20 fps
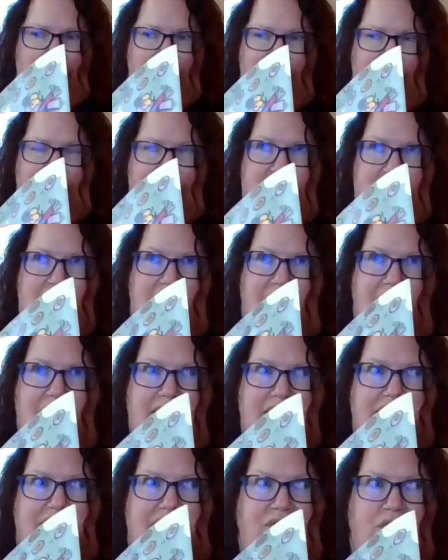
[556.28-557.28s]
what T is
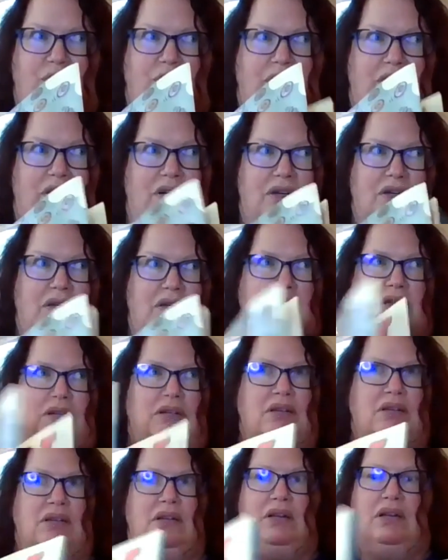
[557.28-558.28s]
for.
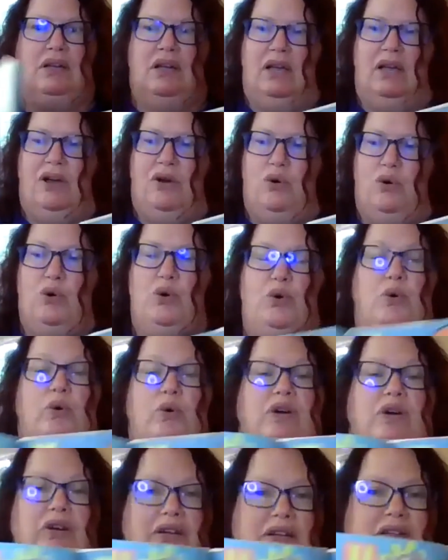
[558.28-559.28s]
Ooh,
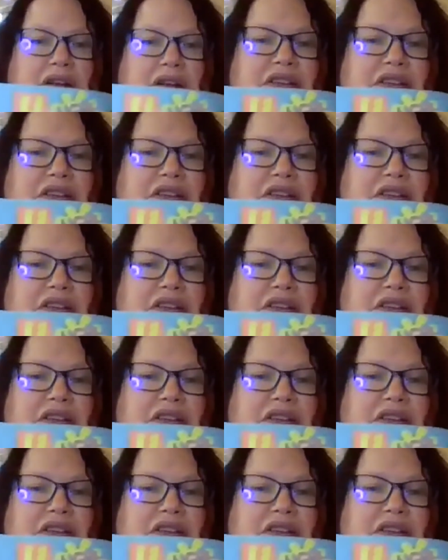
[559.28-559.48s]
good, good